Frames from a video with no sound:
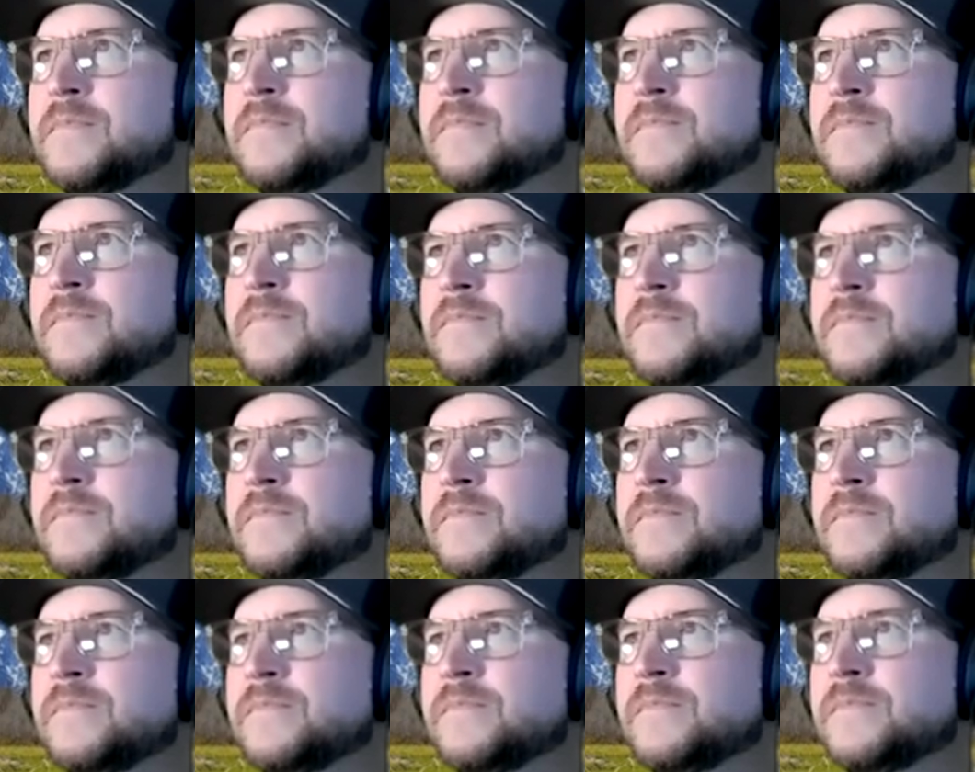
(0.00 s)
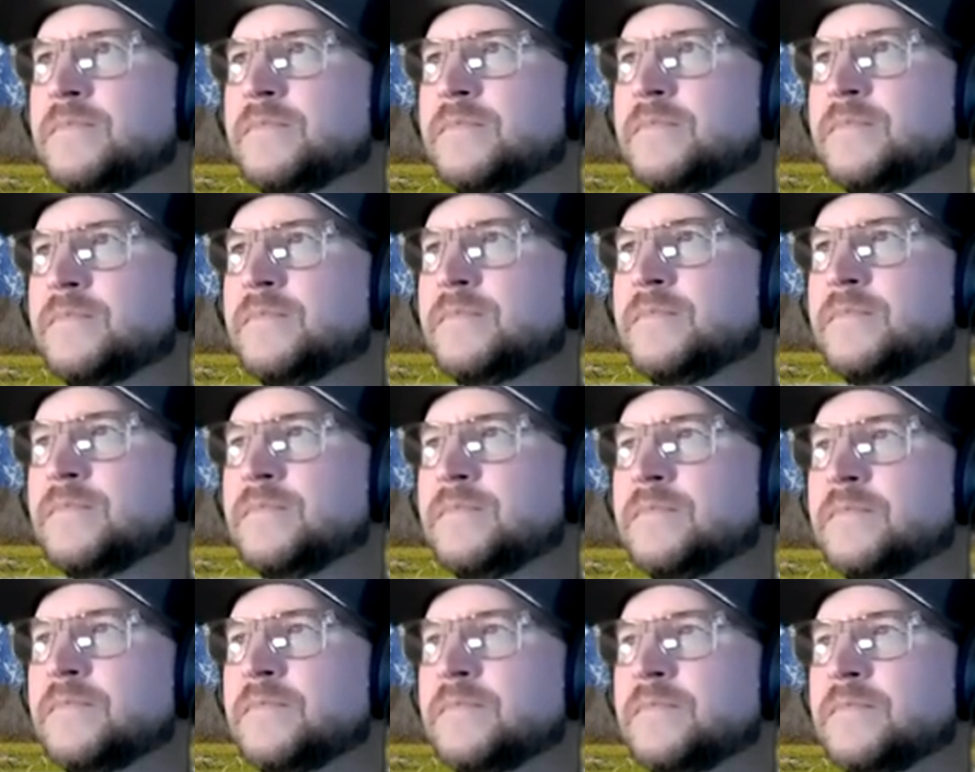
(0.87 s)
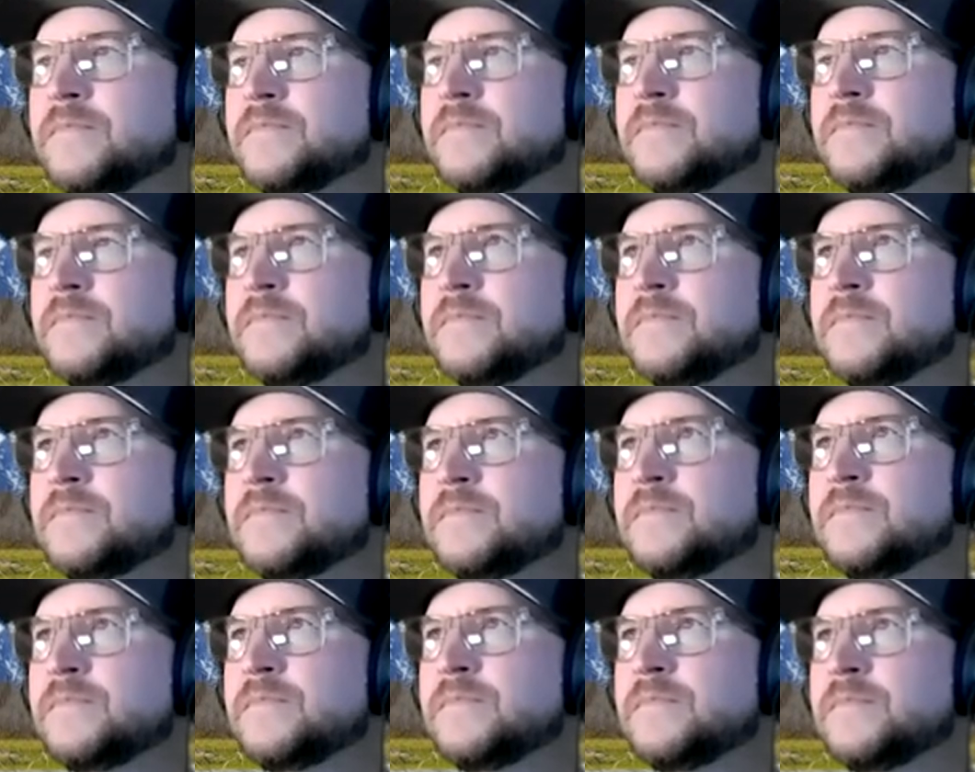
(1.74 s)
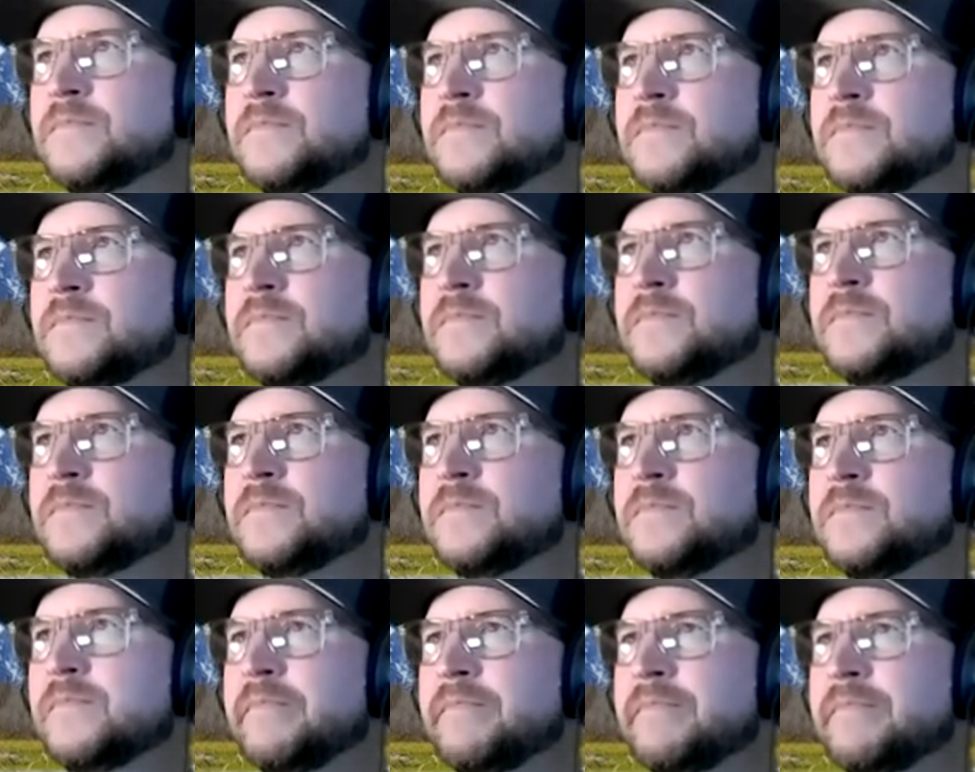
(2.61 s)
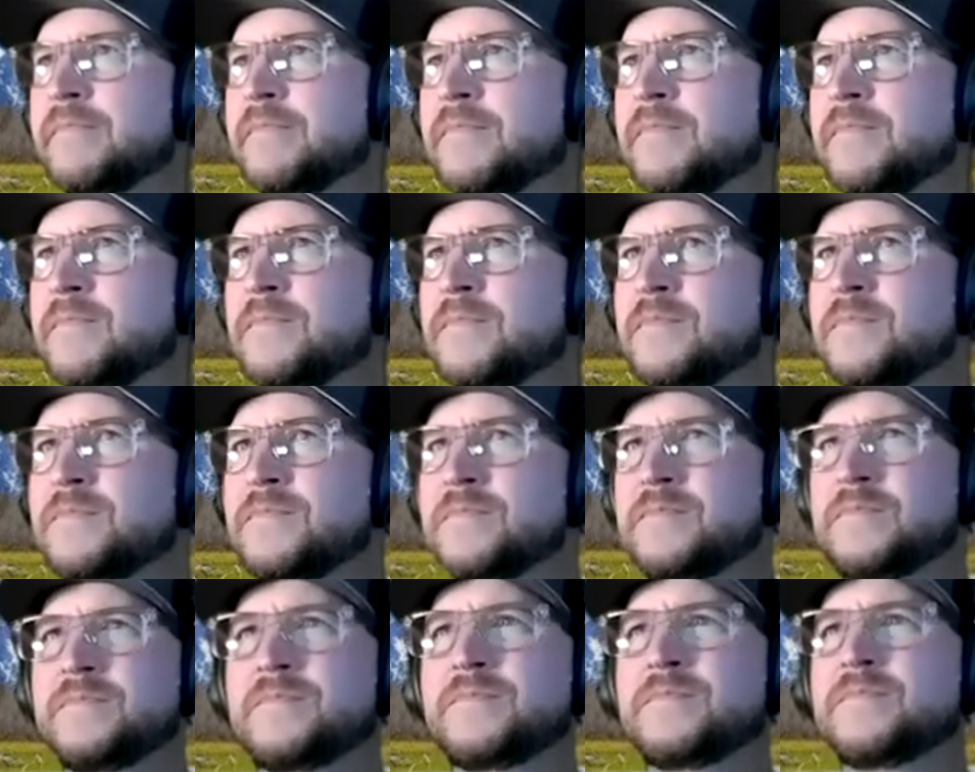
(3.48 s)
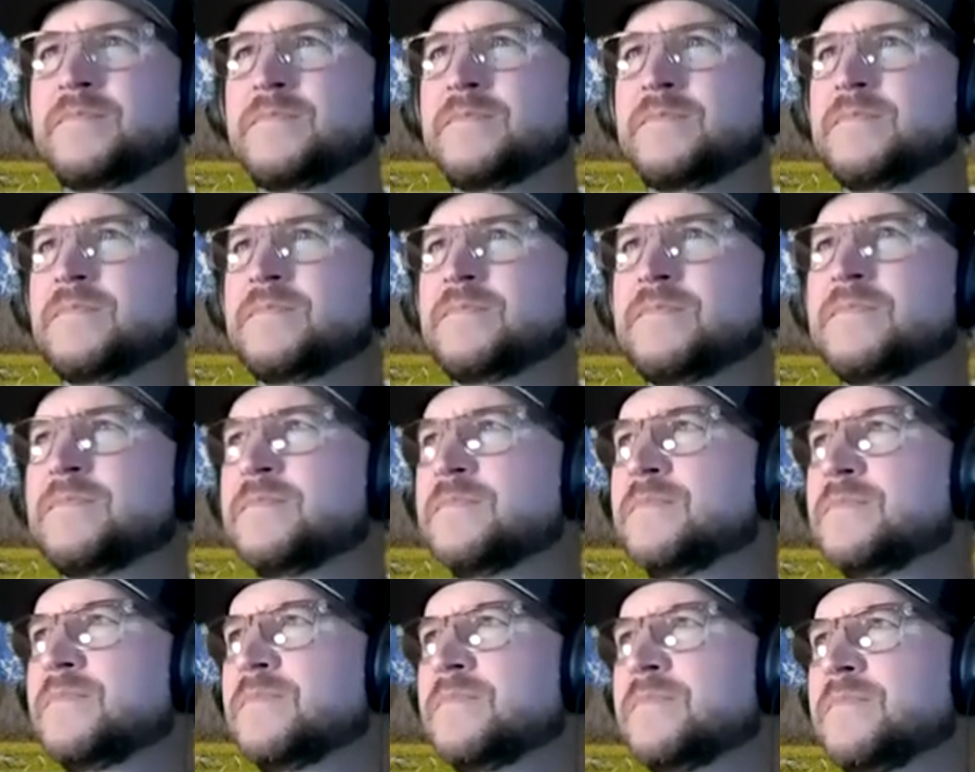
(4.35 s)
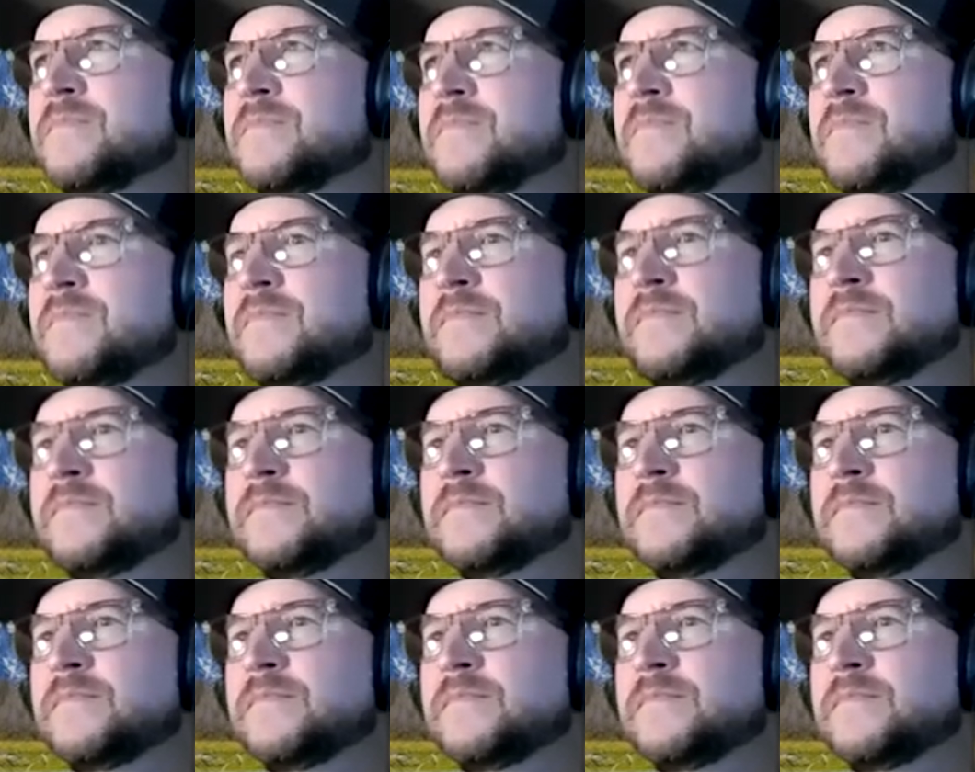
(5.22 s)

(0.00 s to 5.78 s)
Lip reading: (not speaking)